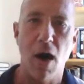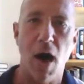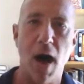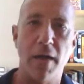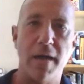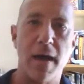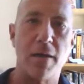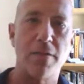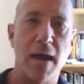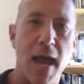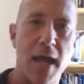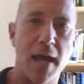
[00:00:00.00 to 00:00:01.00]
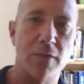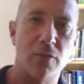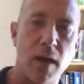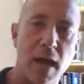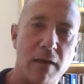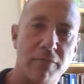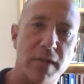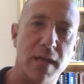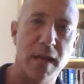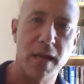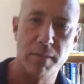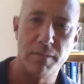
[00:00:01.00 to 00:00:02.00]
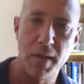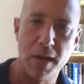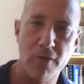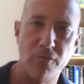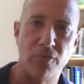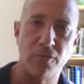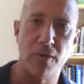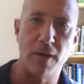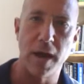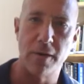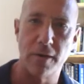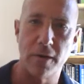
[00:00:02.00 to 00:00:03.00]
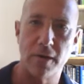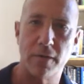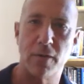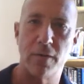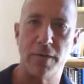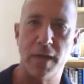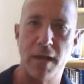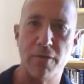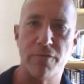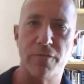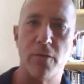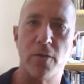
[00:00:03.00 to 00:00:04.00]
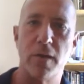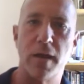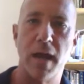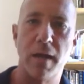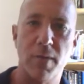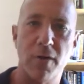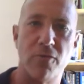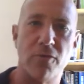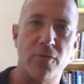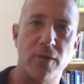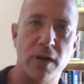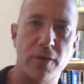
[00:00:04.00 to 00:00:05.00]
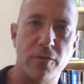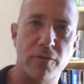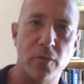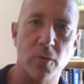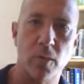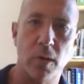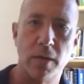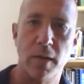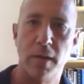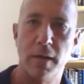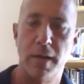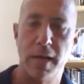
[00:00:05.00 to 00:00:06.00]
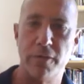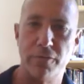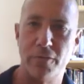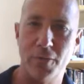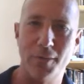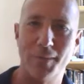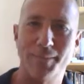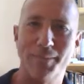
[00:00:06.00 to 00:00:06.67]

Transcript: On the other hand, you have the administrator or the interviewer administered interview,